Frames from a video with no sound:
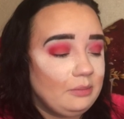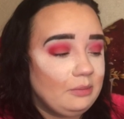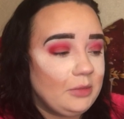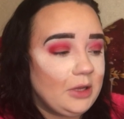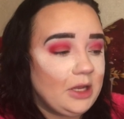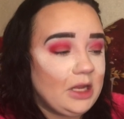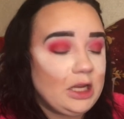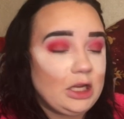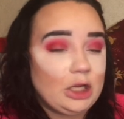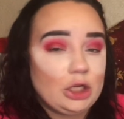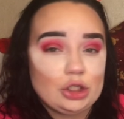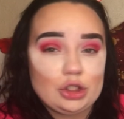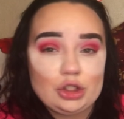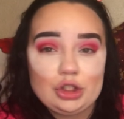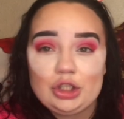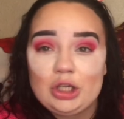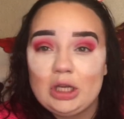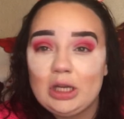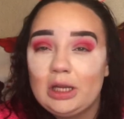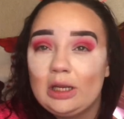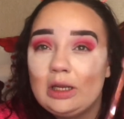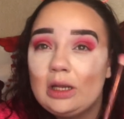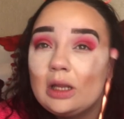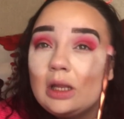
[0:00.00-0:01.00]
pink
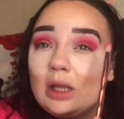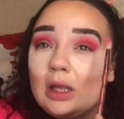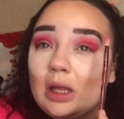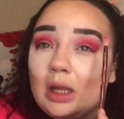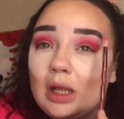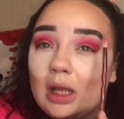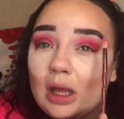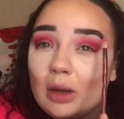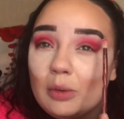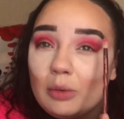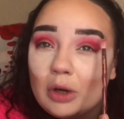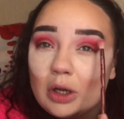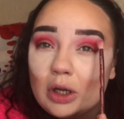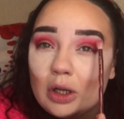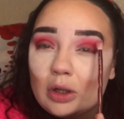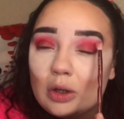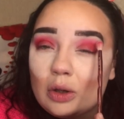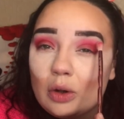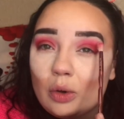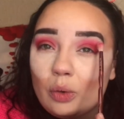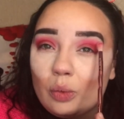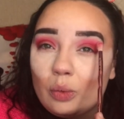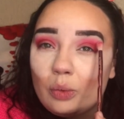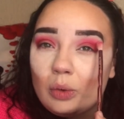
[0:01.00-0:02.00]
shade, and we're going to
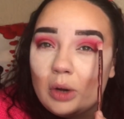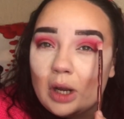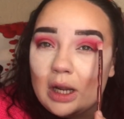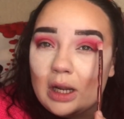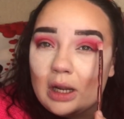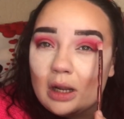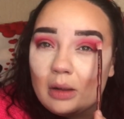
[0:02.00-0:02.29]
go right